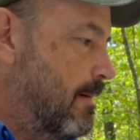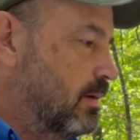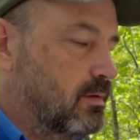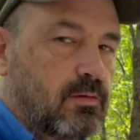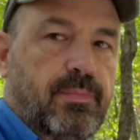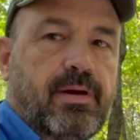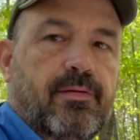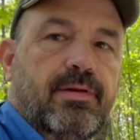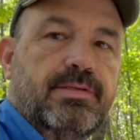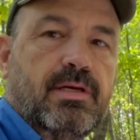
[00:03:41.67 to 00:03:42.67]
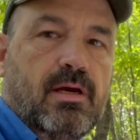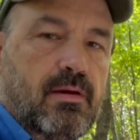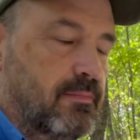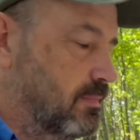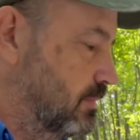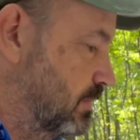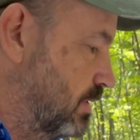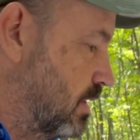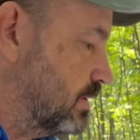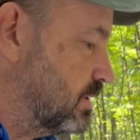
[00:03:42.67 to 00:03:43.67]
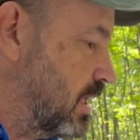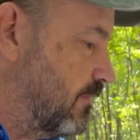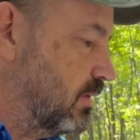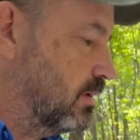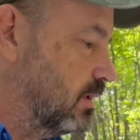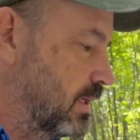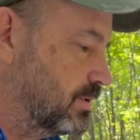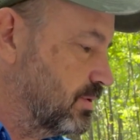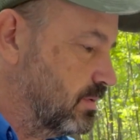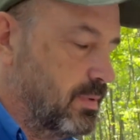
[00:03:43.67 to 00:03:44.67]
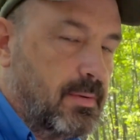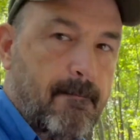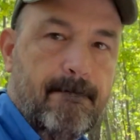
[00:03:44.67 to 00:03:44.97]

A little better this time. Probably still have a little extra, but